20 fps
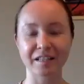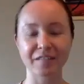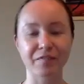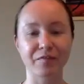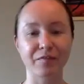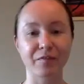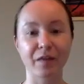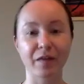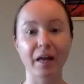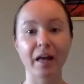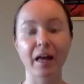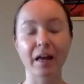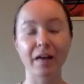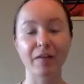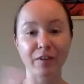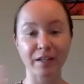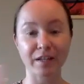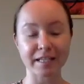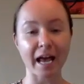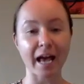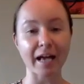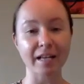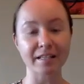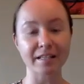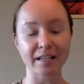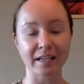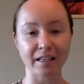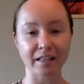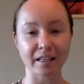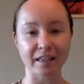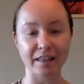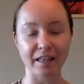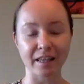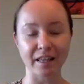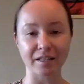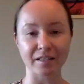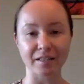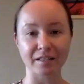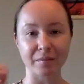That's fantastic. And the thing is,